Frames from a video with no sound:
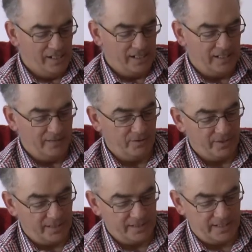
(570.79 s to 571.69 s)
You
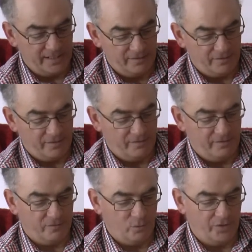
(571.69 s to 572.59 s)
think it's the end of
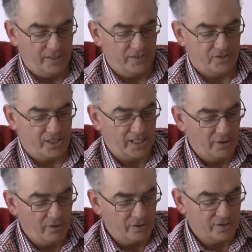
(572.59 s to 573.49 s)
all things
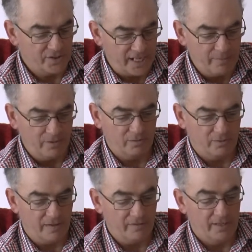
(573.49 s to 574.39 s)
secure and stable or
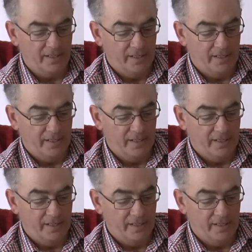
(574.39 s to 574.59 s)
whatever.